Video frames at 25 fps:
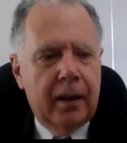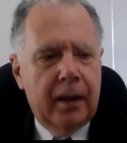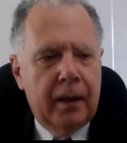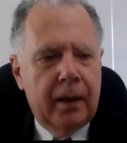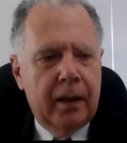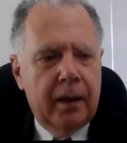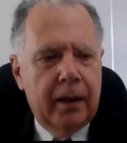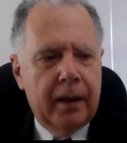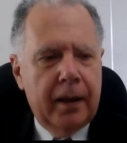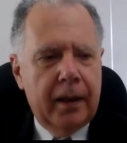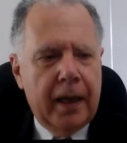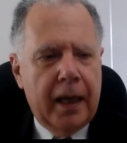
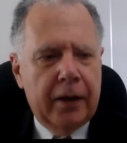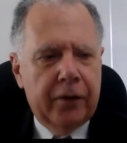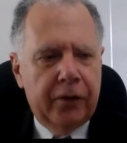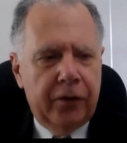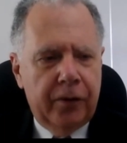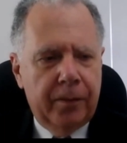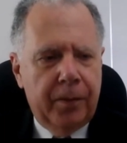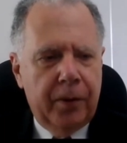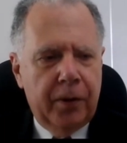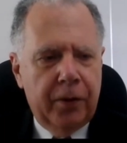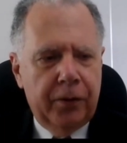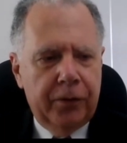
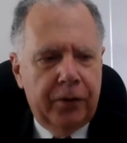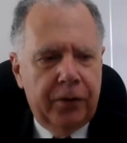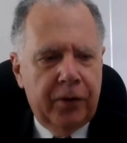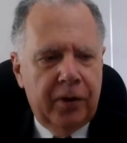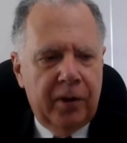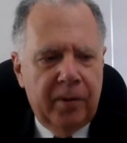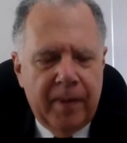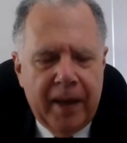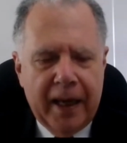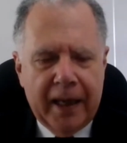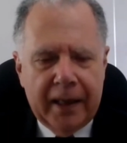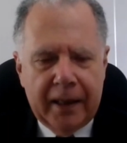as opposed to
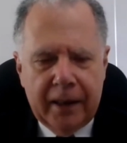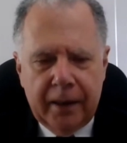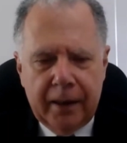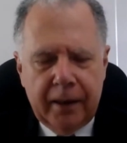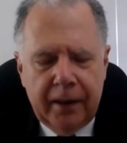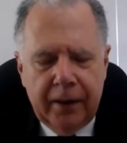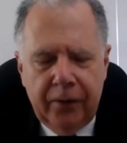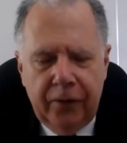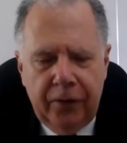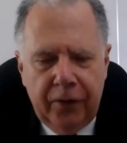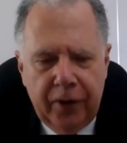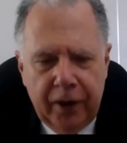demanding a
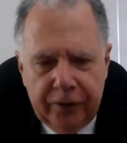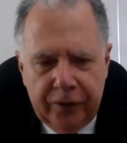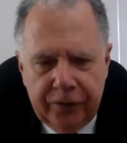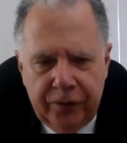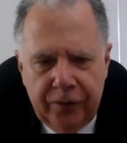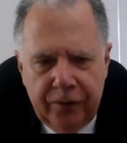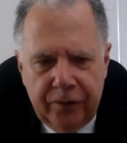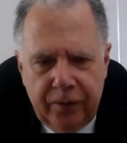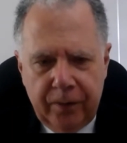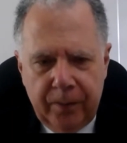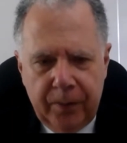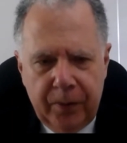
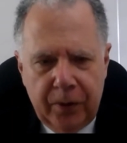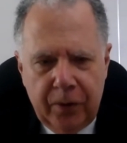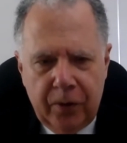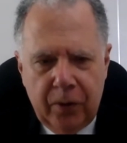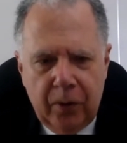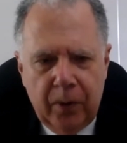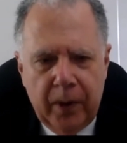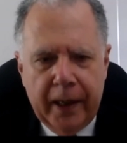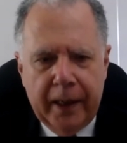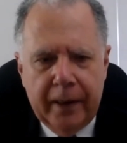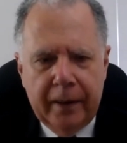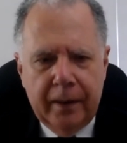concession from
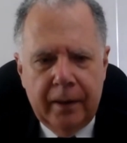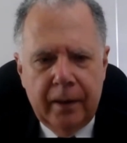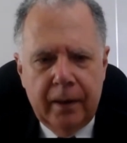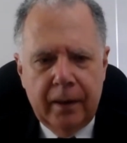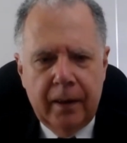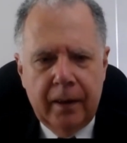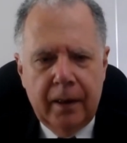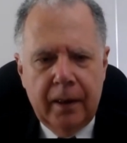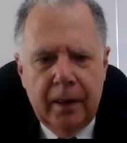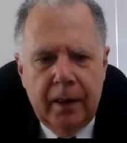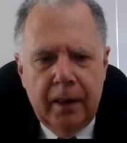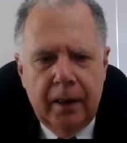Ukraine.
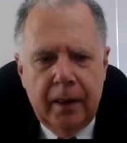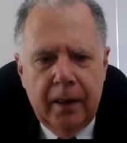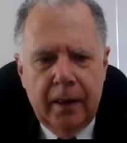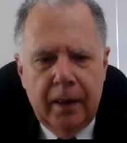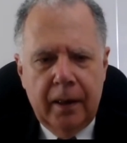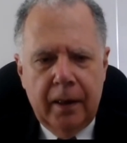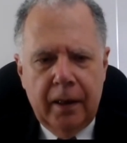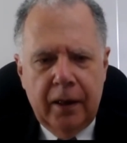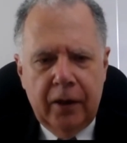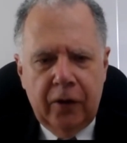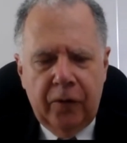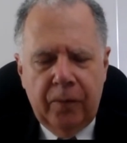
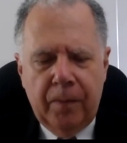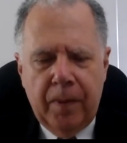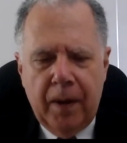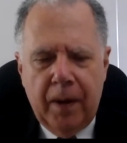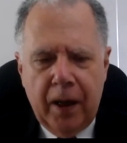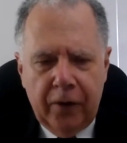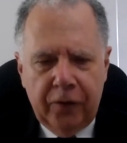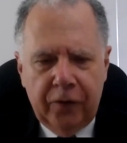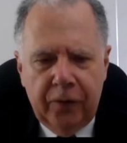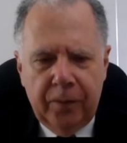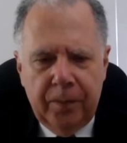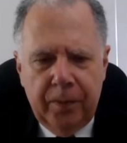It's
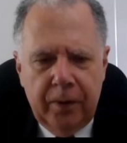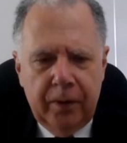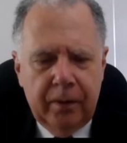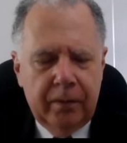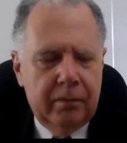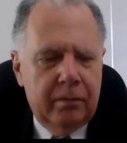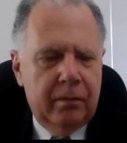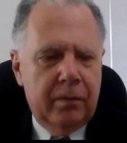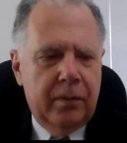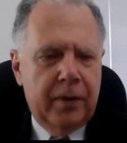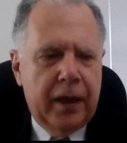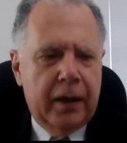
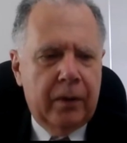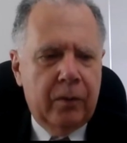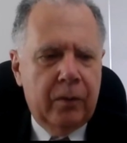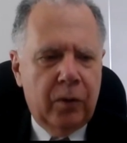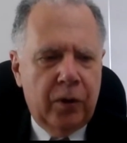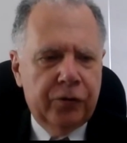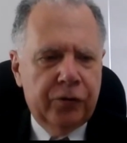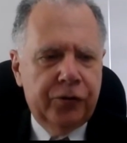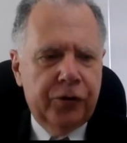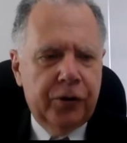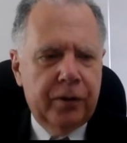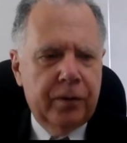possible that
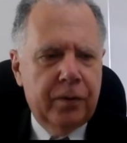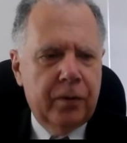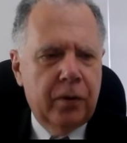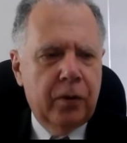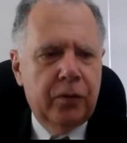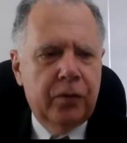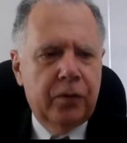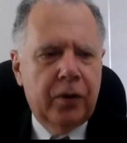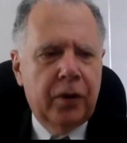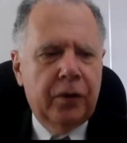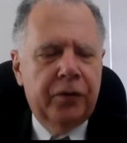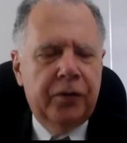Russia
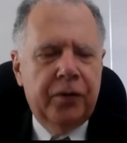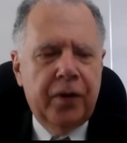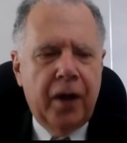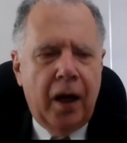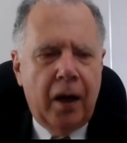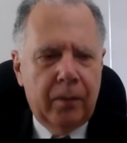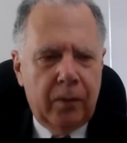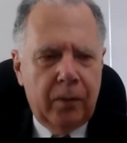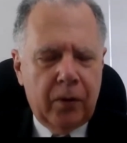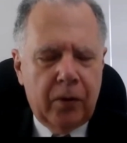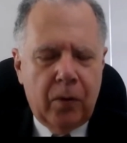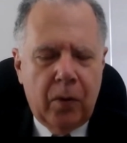does
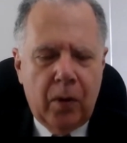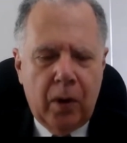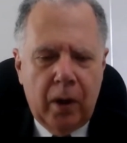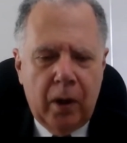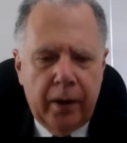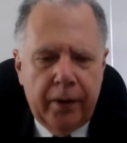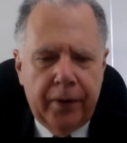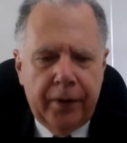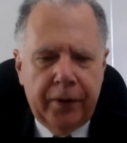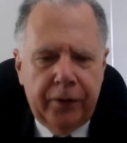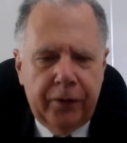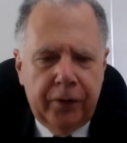not
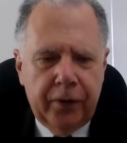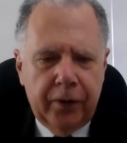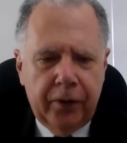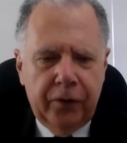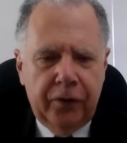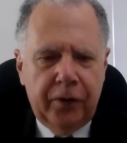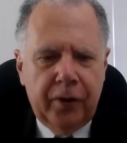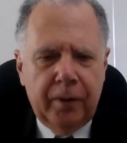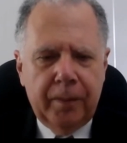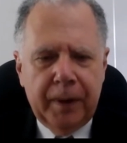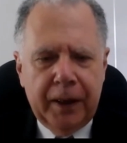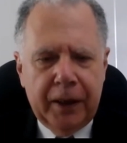require this and
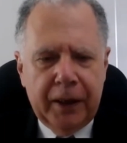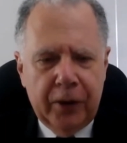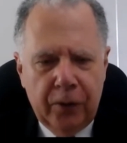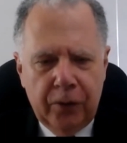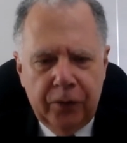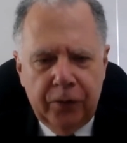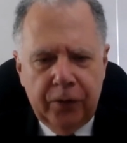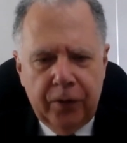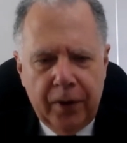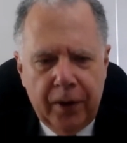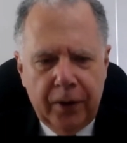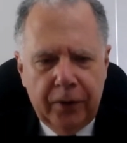is simply
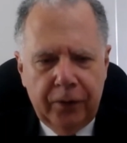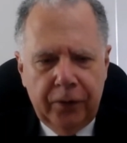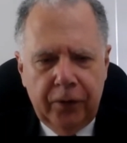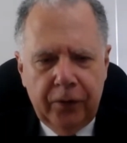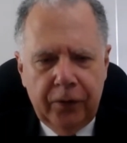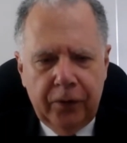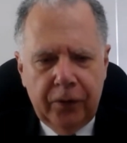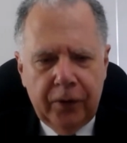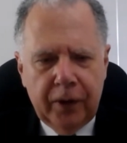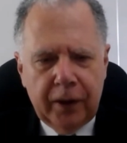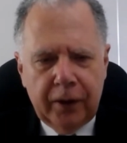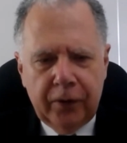using this
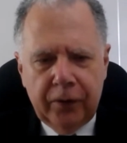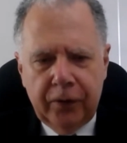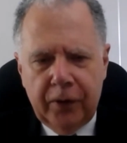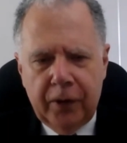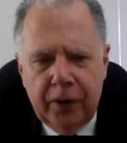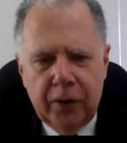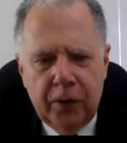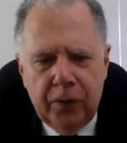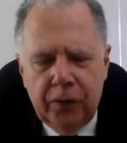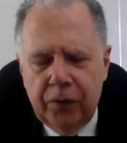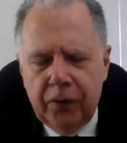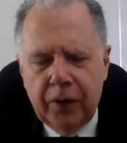as an
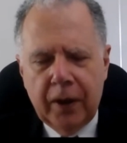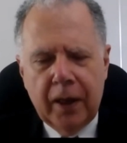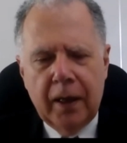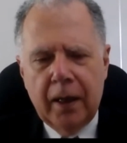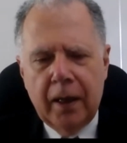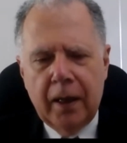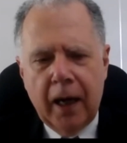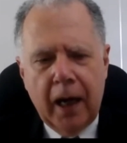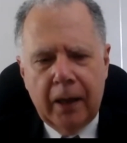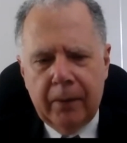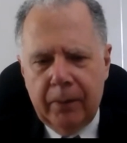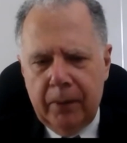excuse.
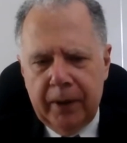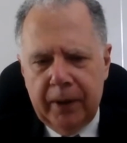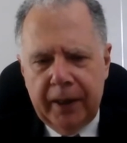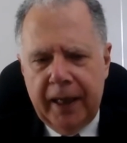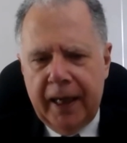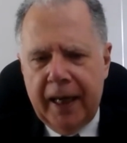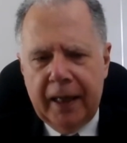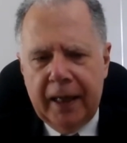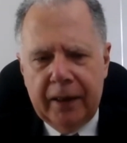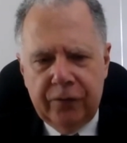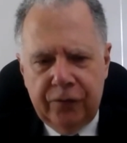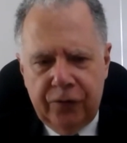I really
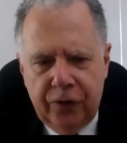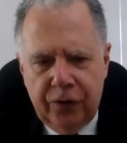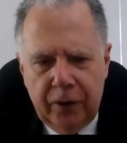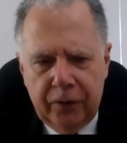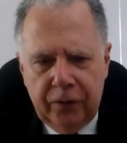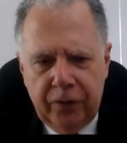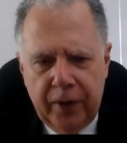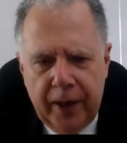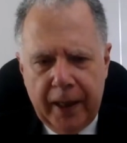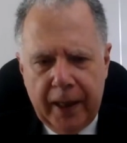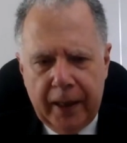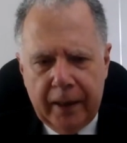can't
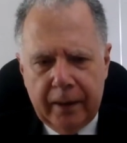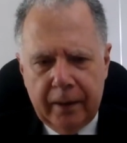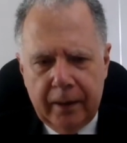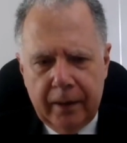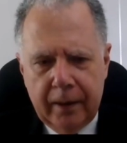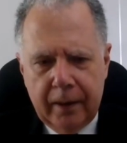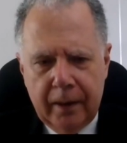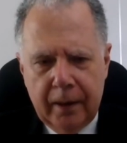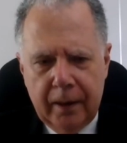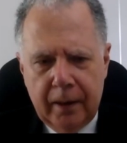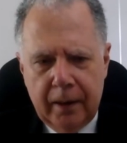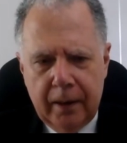judge that.
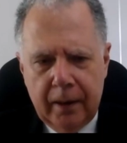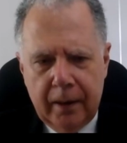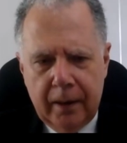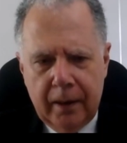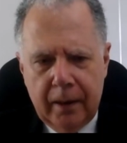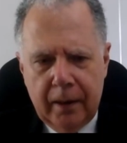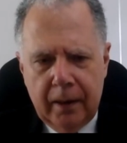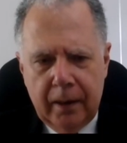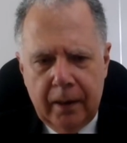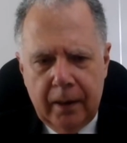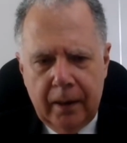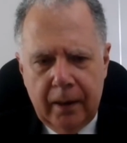
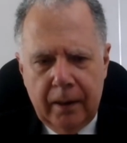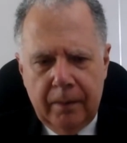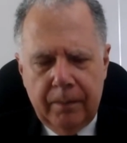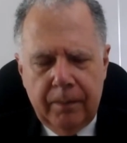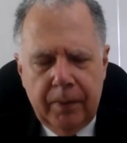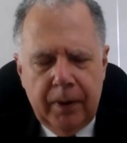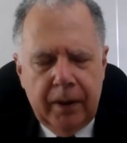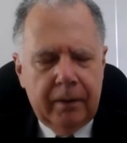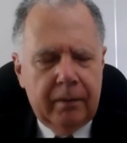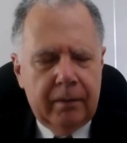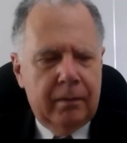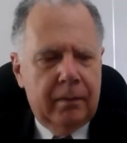
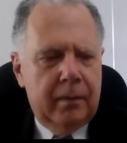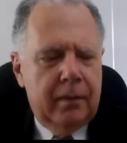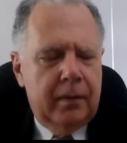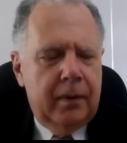But